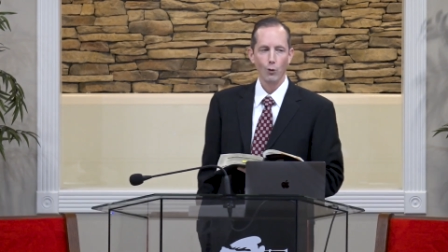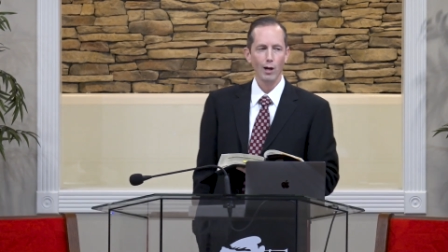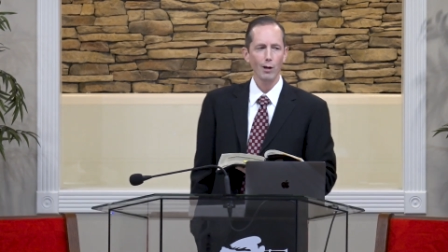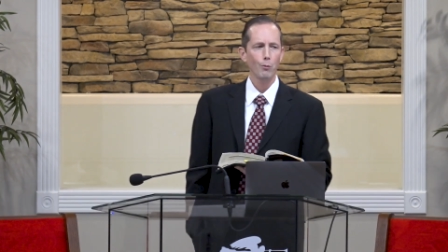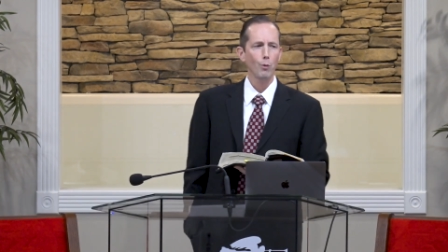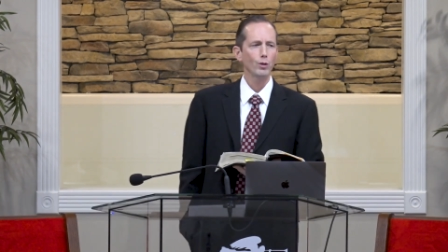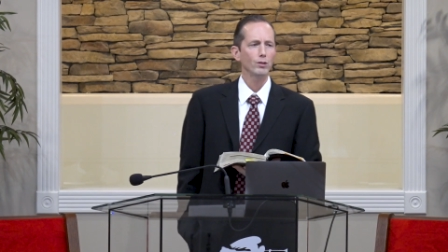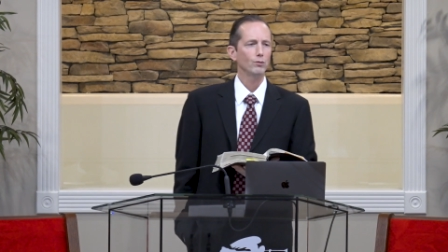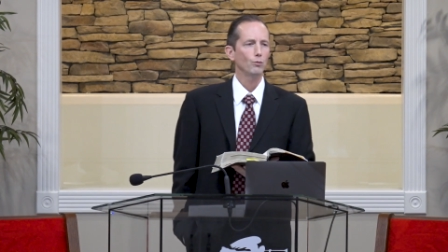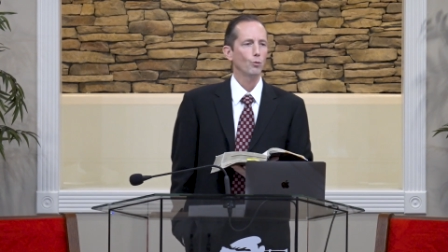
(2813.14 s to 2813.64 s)

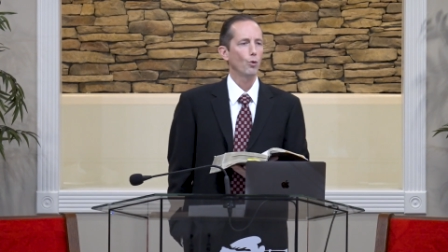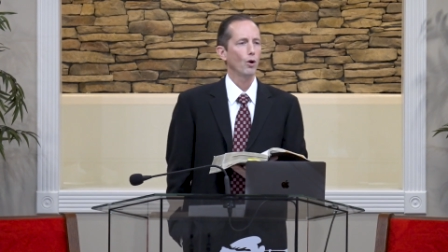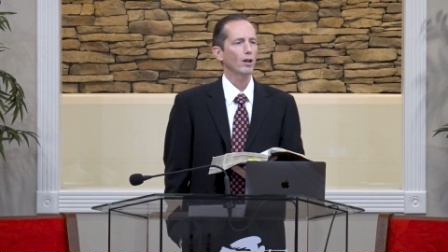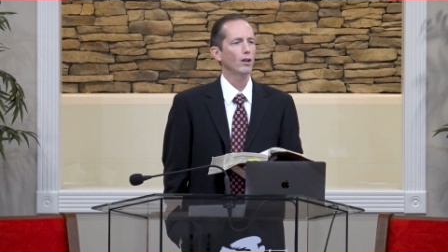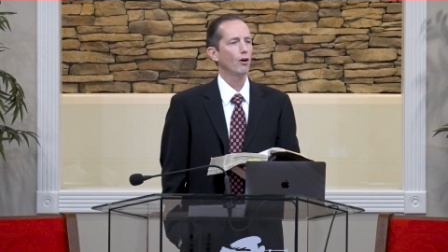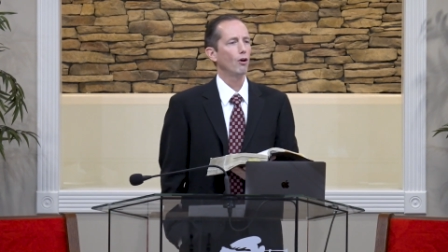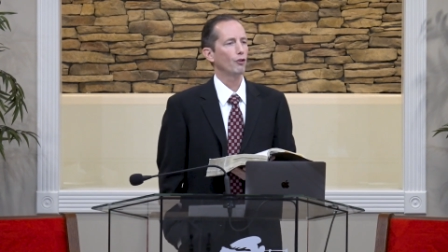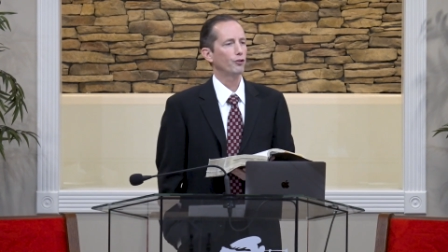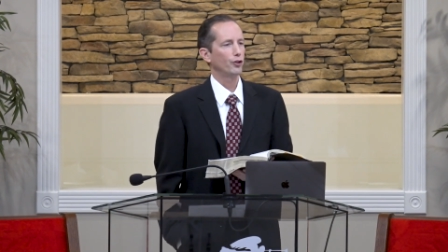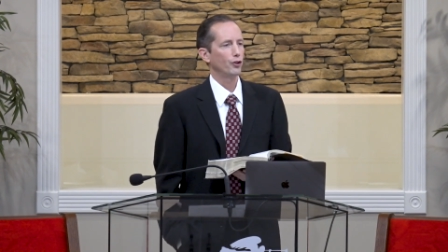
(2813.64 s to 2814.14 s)
Why wouldn't
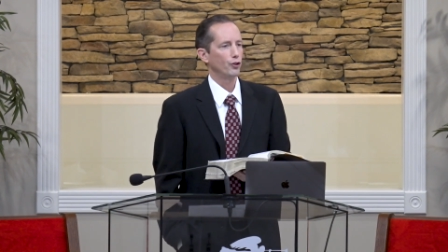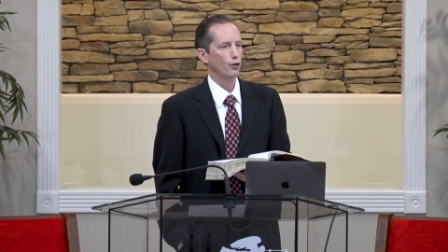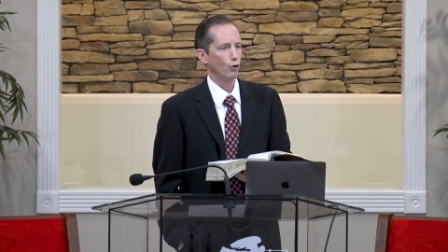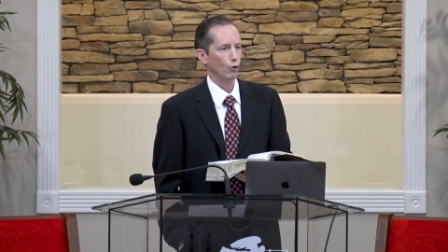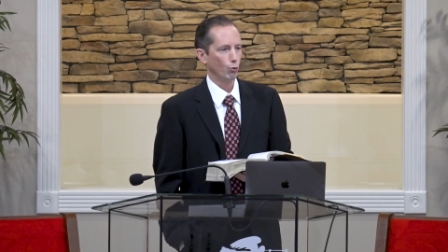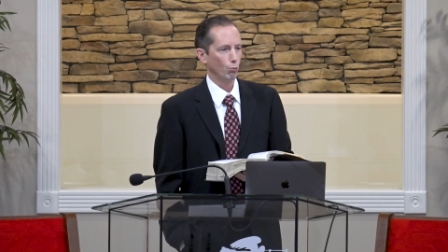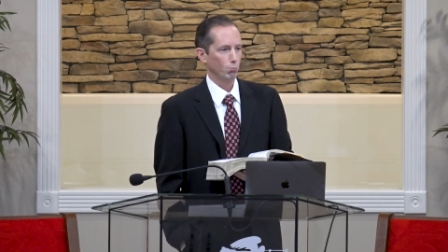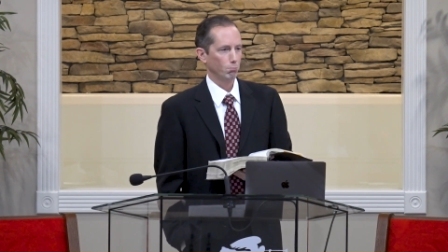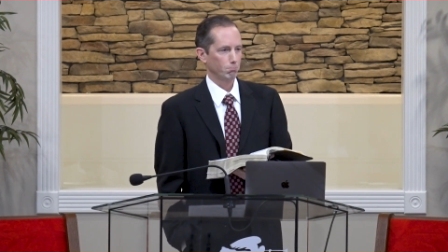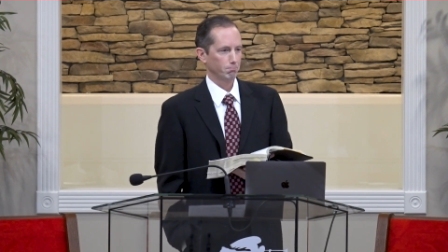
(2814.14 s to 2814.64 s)
one altar
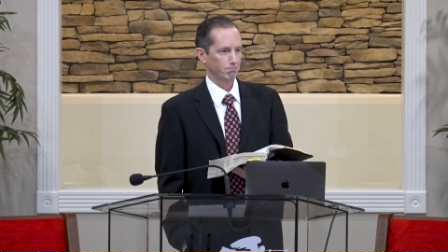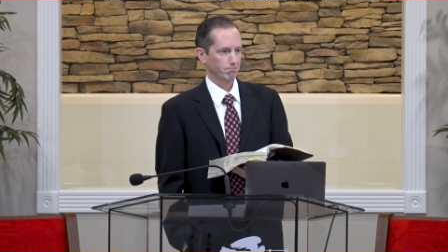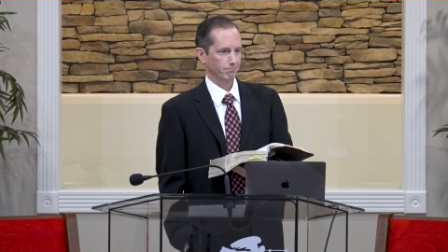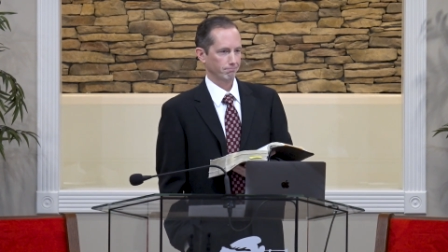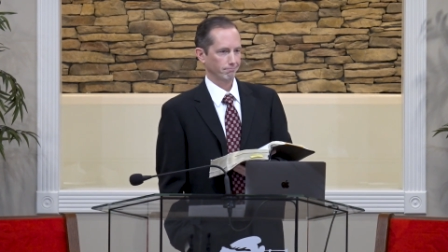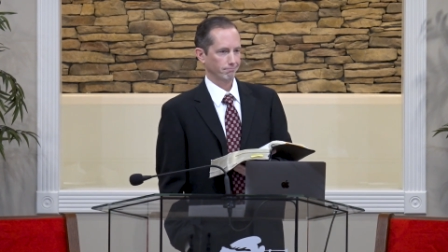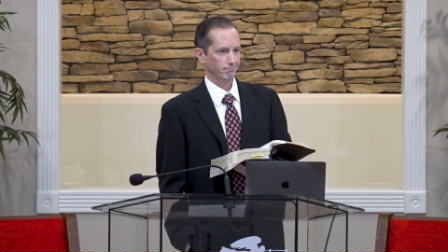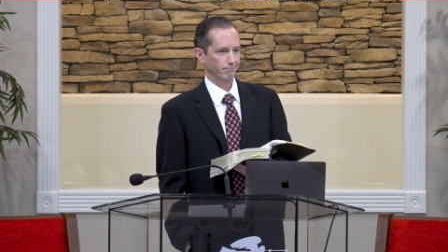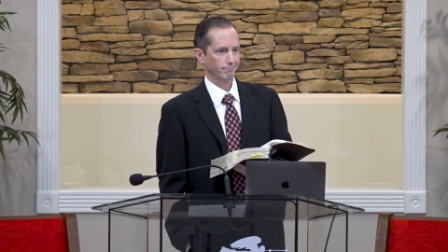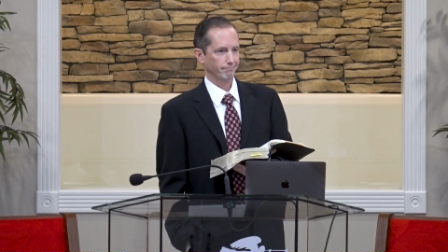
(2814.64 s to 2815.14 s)
do?
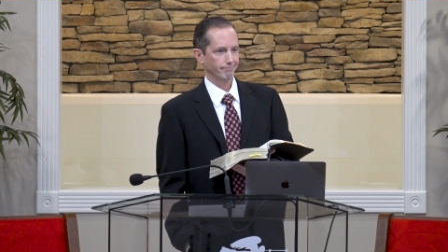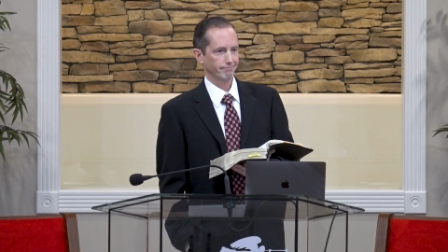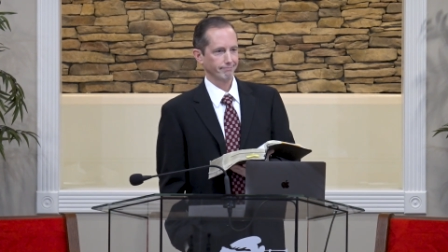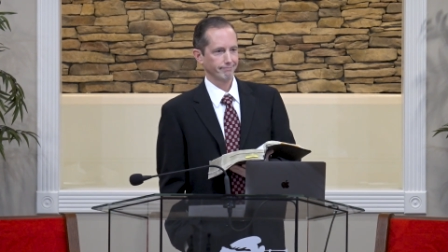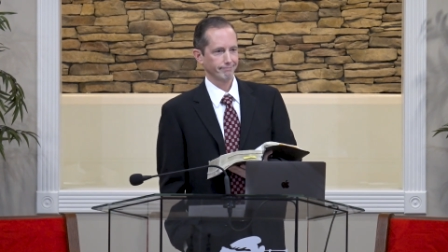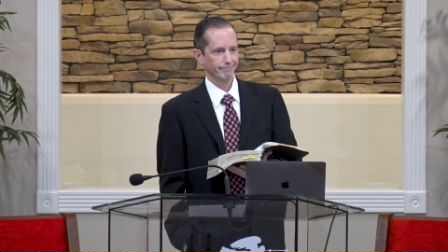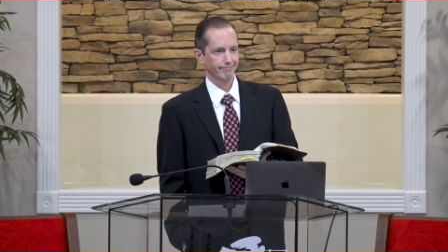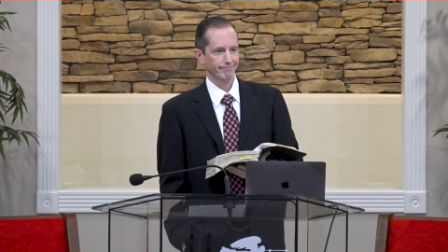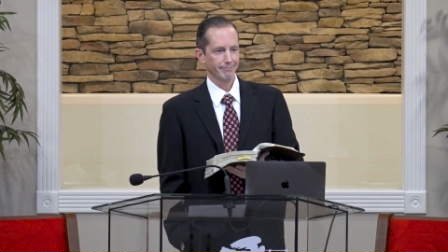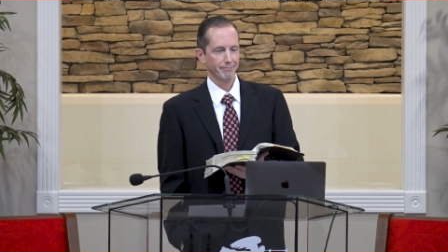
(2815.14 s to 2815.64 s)

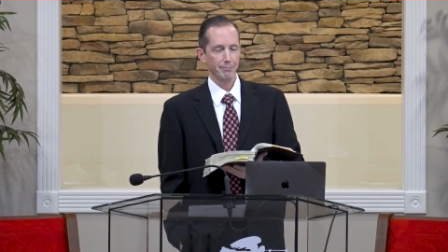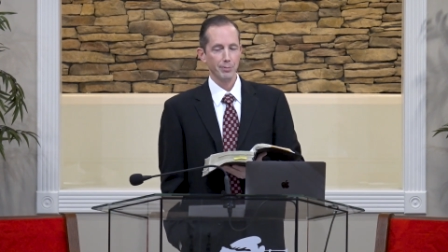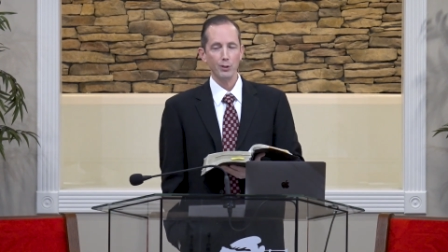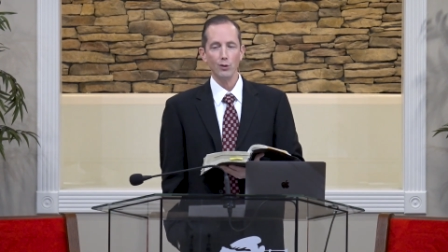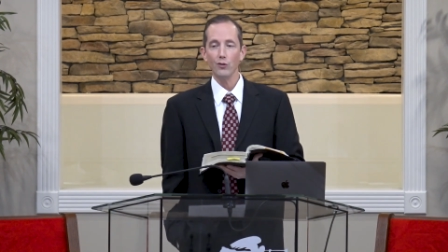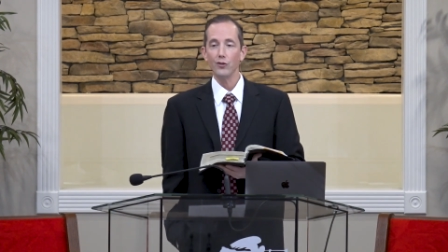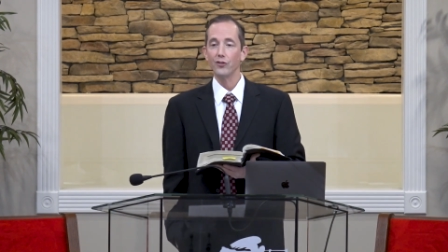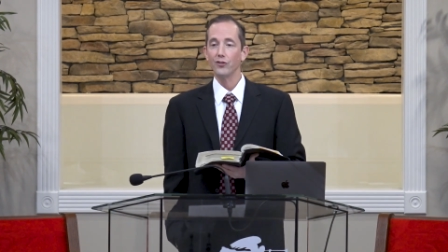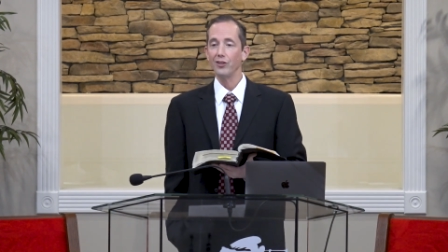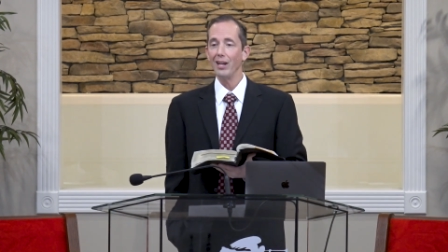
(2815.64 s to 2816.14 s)

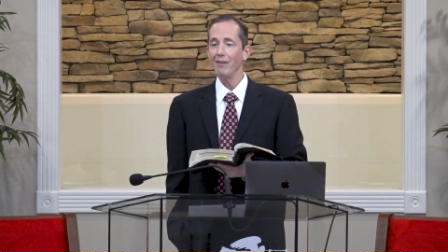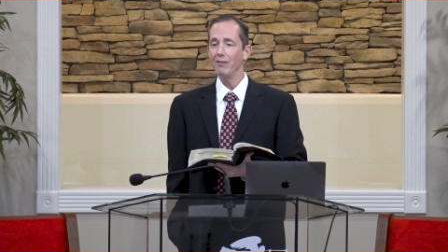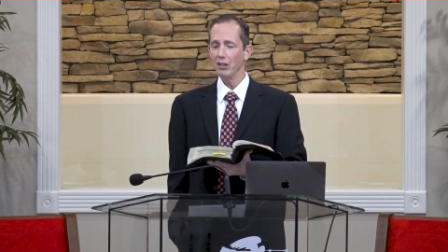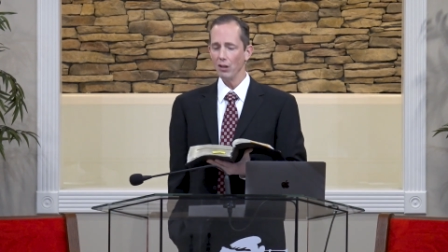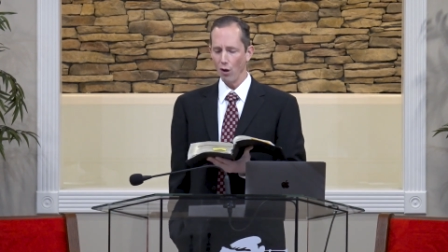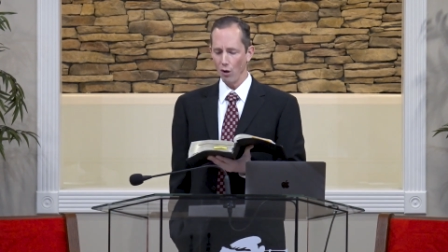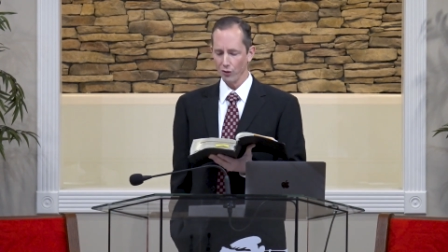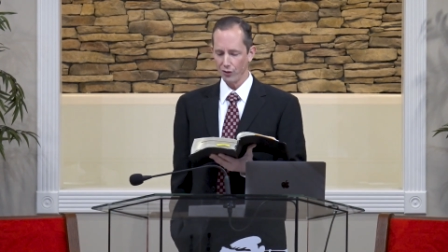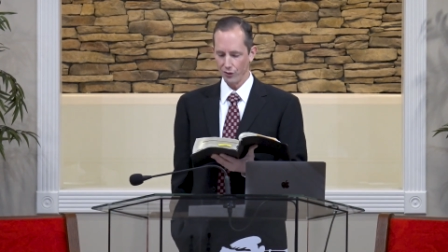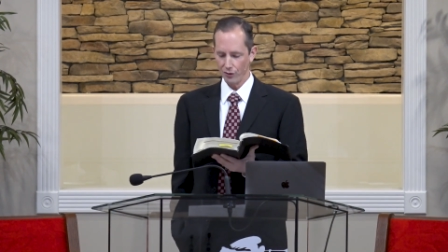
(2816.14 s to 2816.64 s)
Build
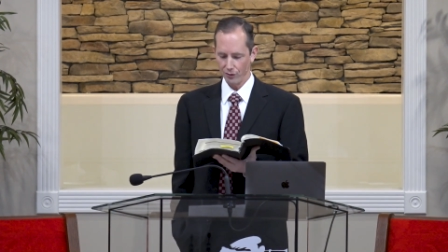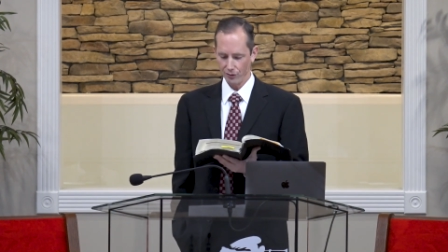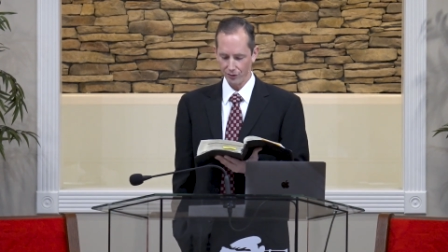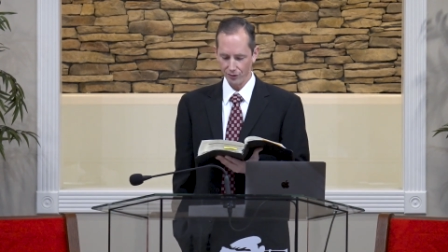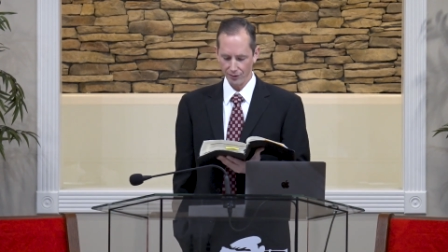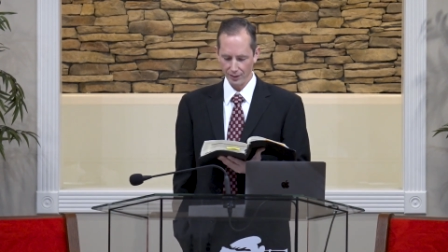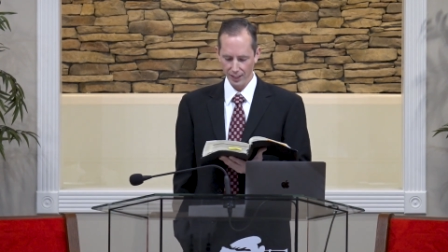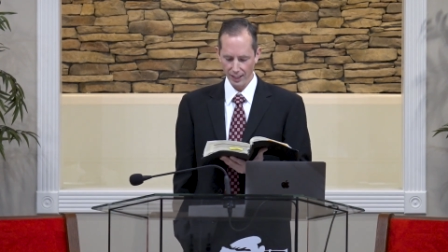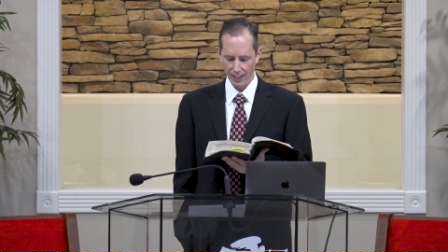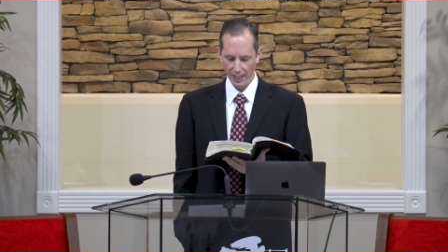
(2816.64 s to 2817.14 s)
7
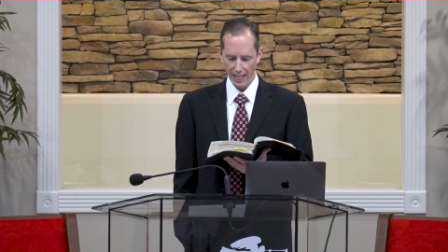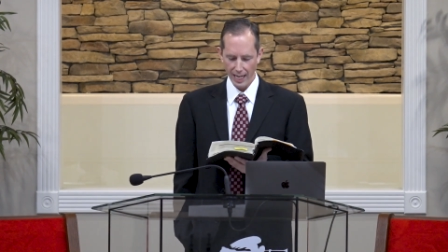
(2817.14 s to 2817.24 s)
altars,